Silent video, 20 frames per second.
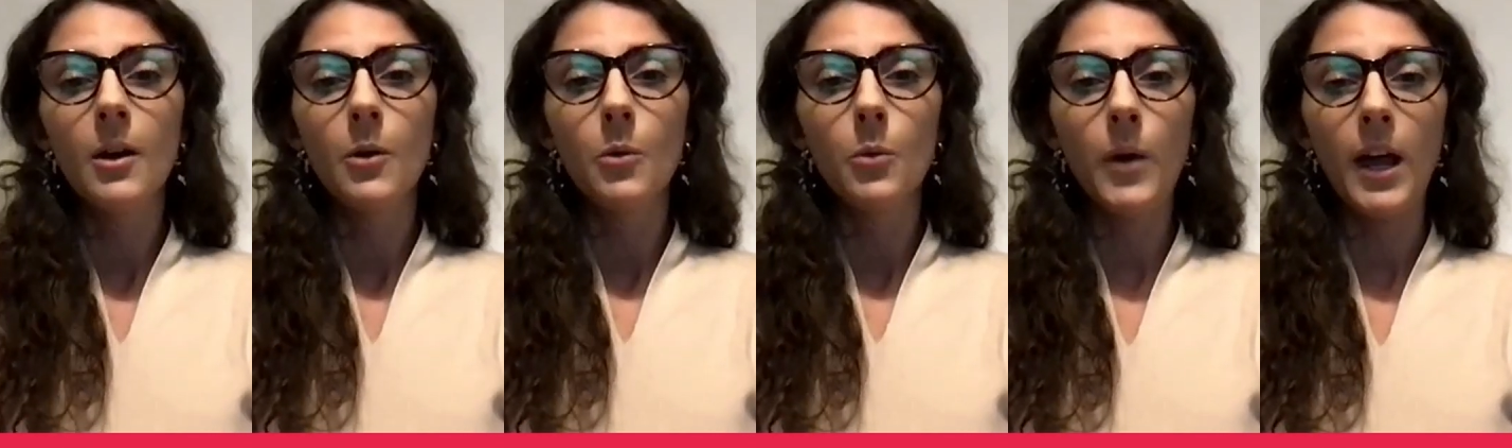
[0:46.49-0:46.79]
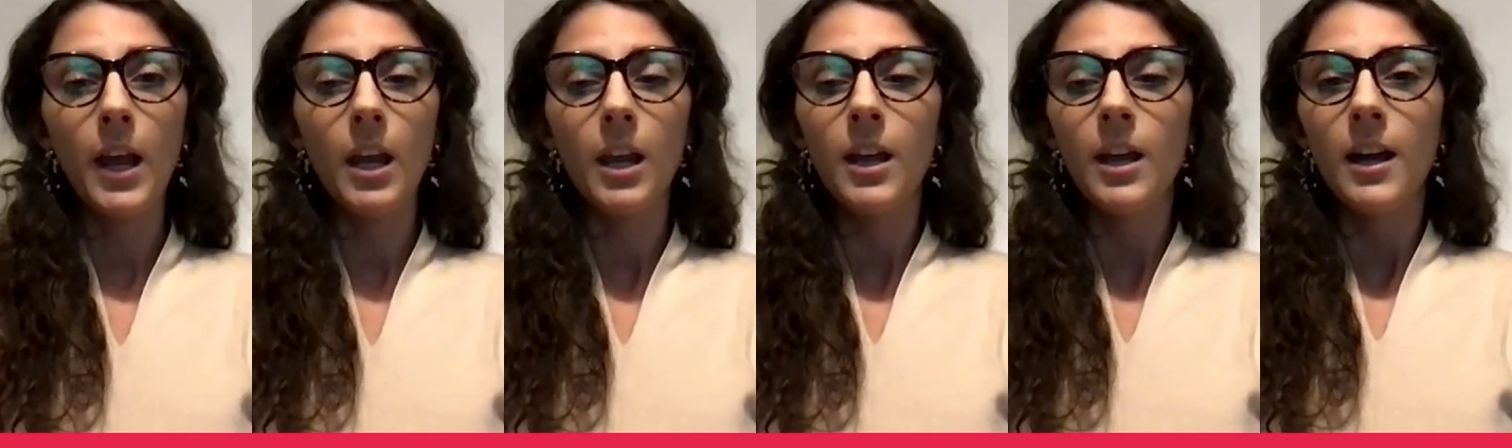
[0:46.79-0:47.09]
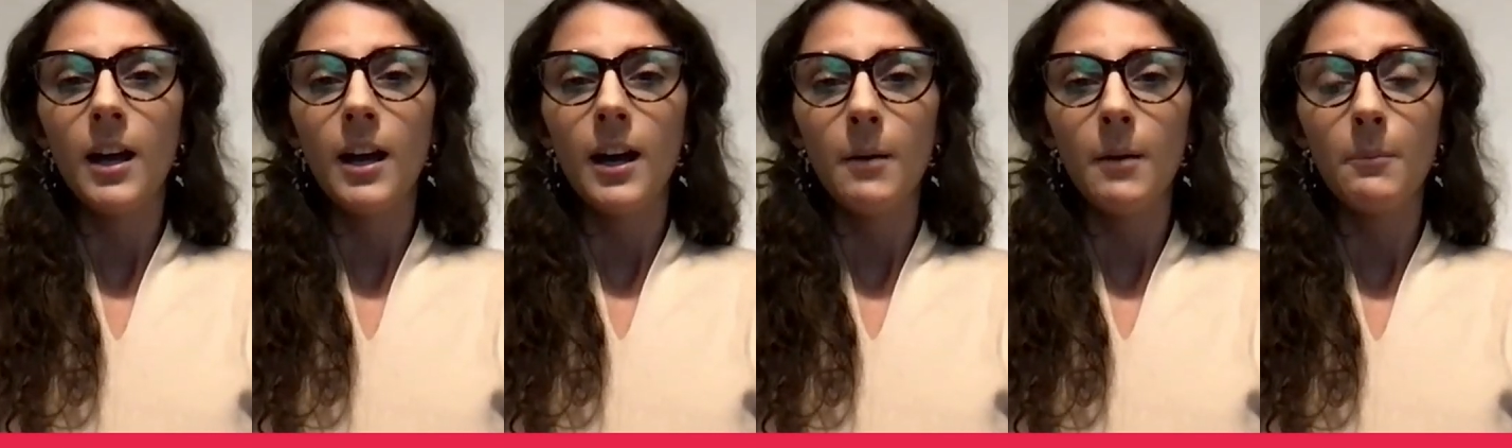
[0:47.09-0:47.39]
Well,
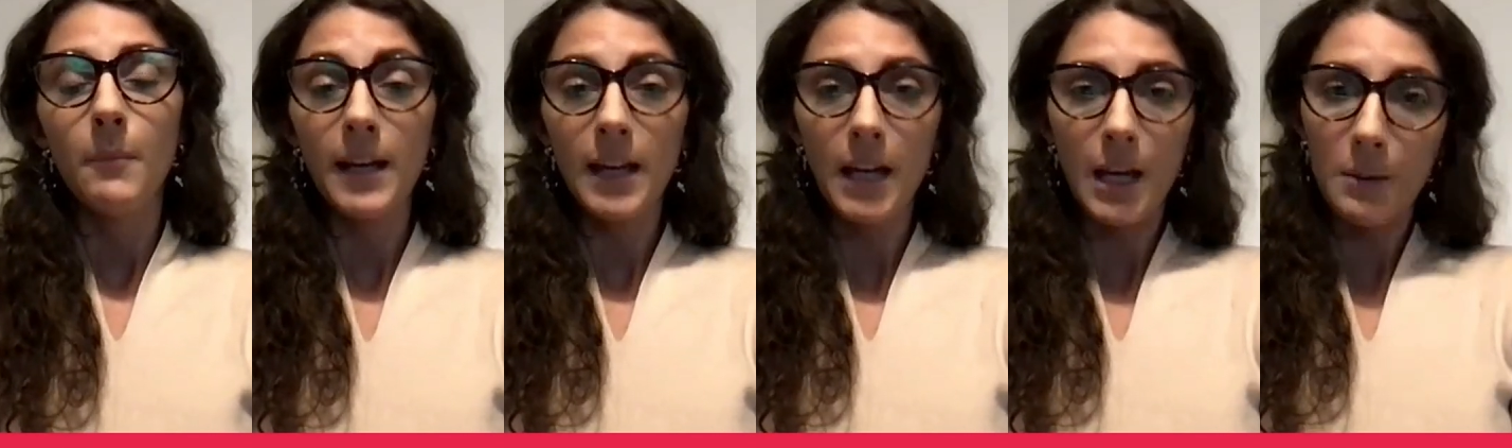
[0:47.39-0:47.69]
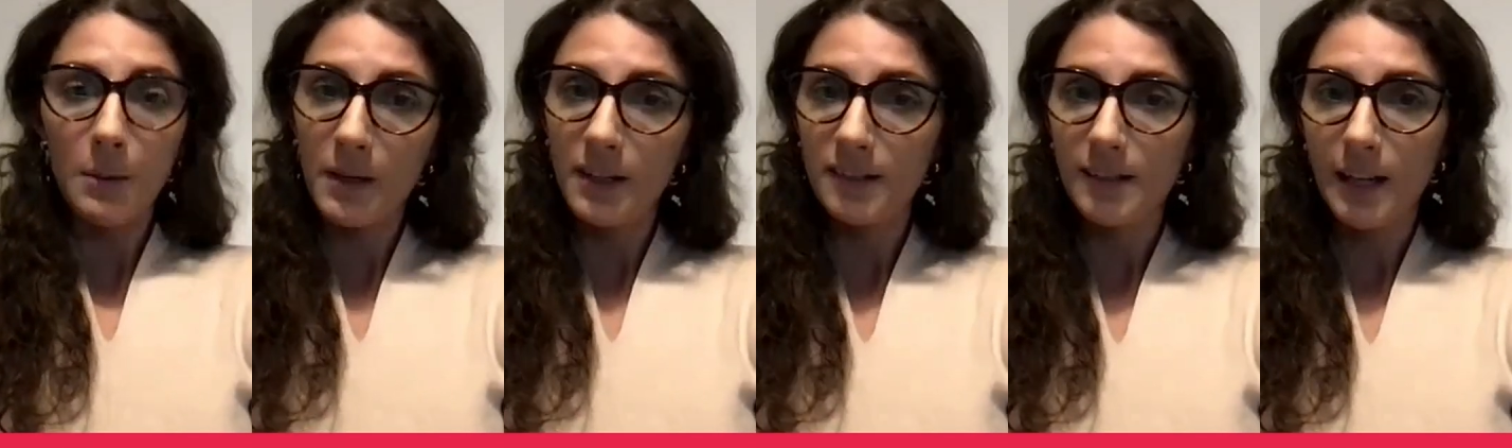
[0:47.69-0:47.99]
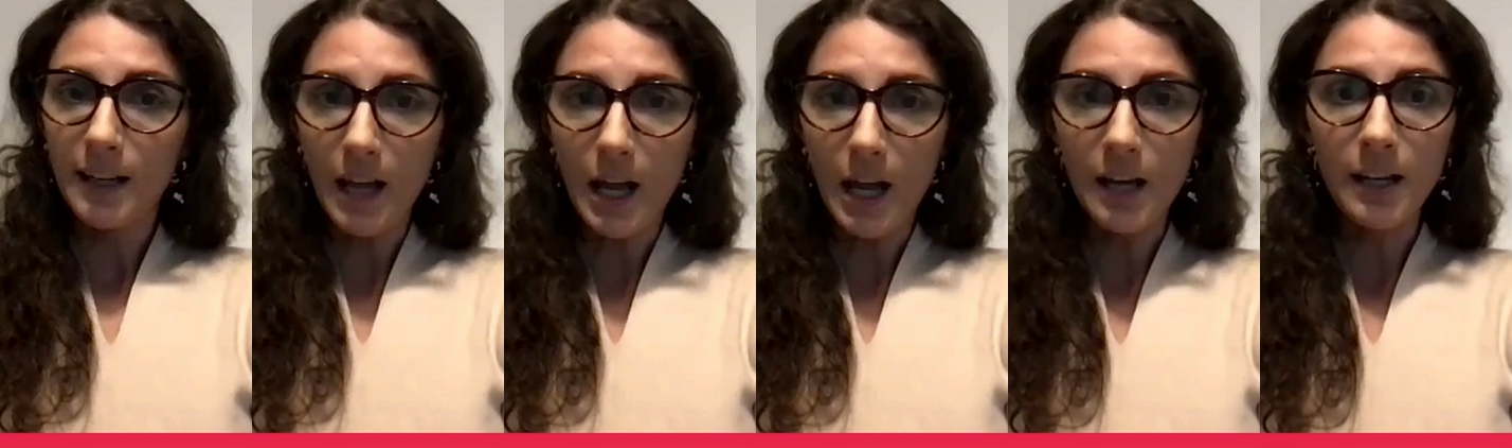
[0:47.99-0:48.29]
my name is
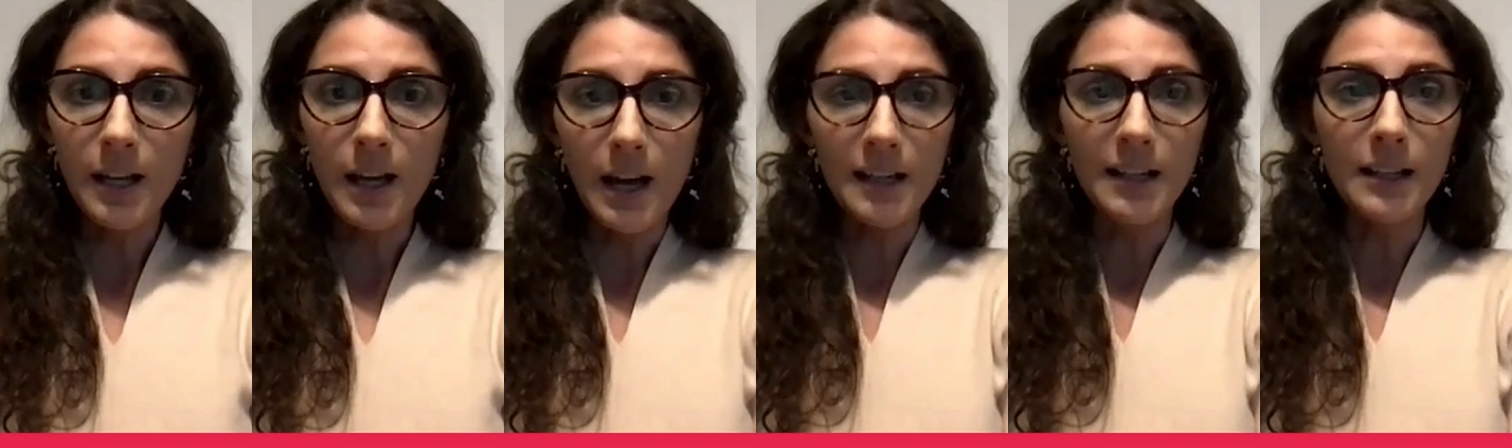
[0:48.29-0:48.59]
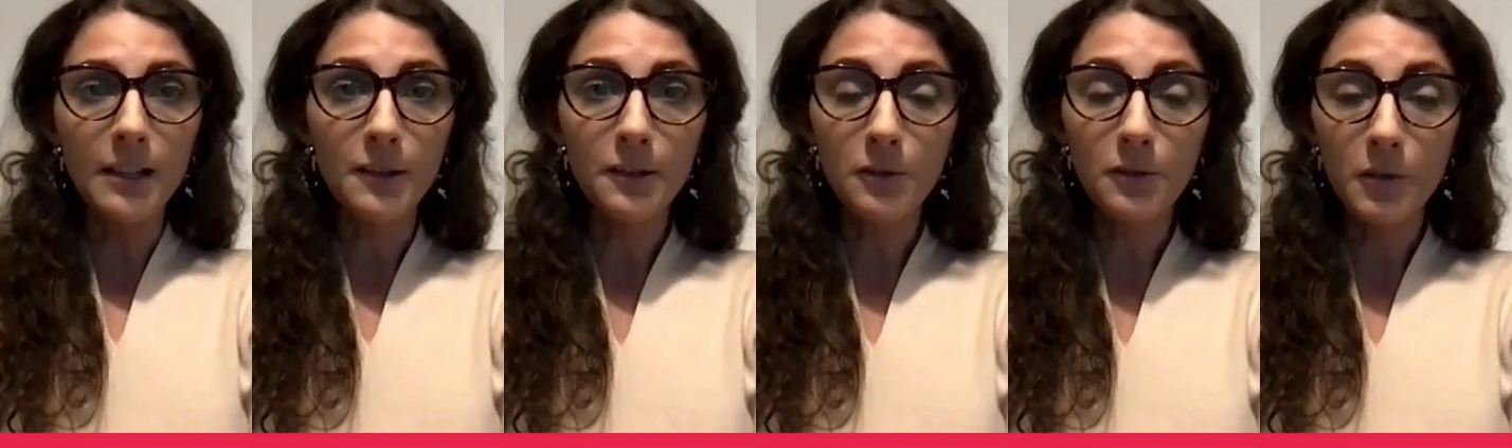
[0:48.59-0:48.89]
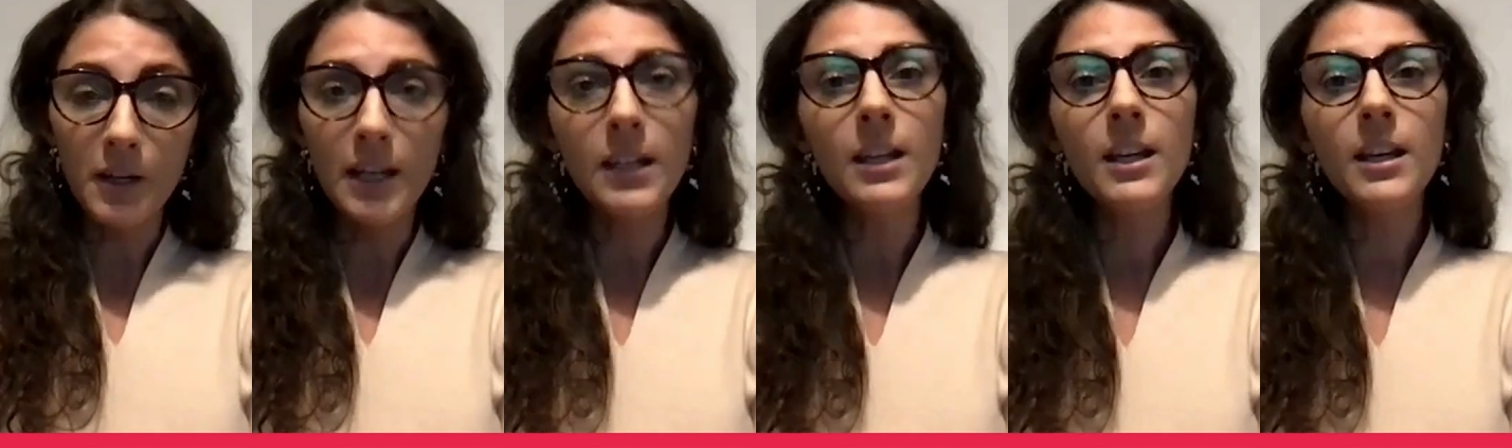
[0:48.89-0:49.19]
Arianna Ariel
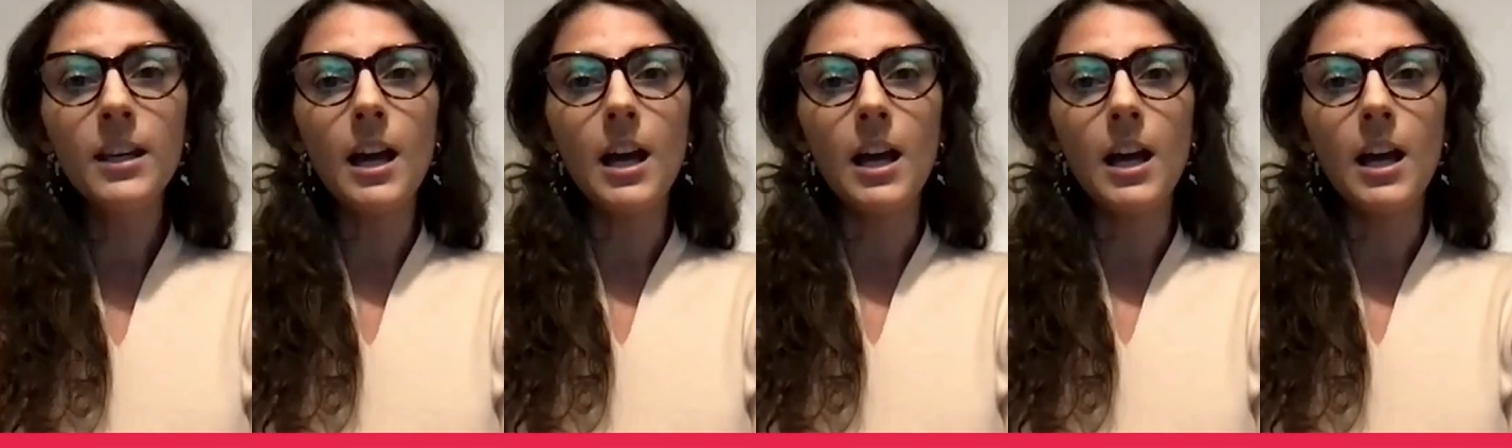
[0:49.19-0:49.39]
Sorini.